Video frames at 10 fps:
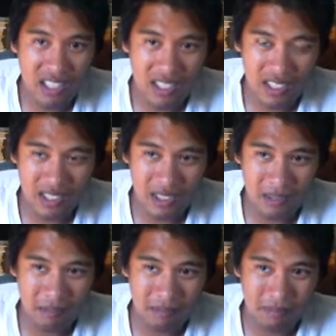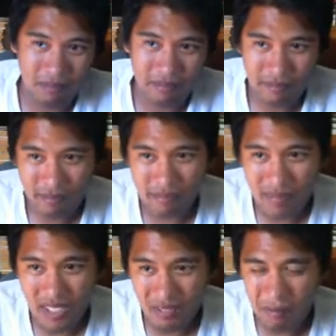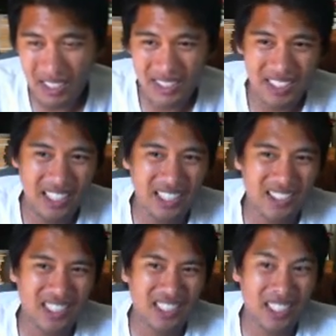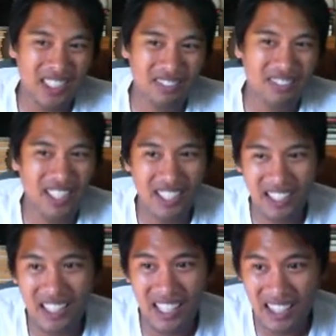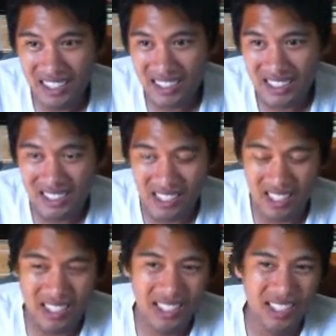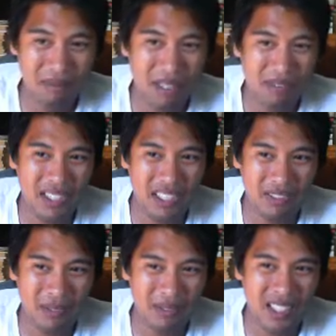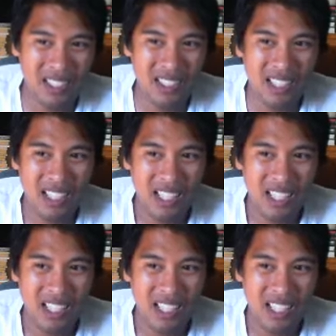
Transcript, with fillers: Um, Benson Henderson needs a fight next. Uh, I'd probably give him like.